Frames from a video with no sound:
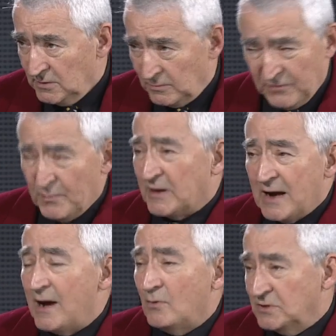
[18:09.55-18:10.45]
if
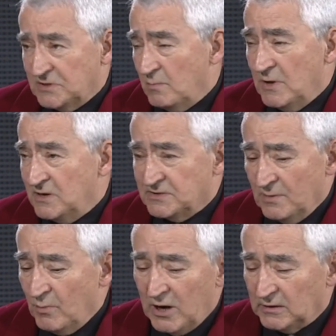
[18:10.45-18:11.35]
Macau is the
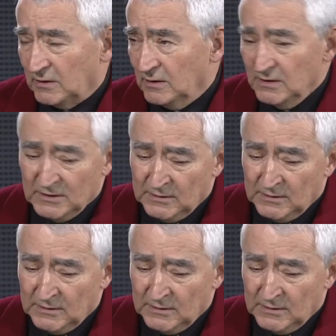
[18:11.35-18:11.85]
model,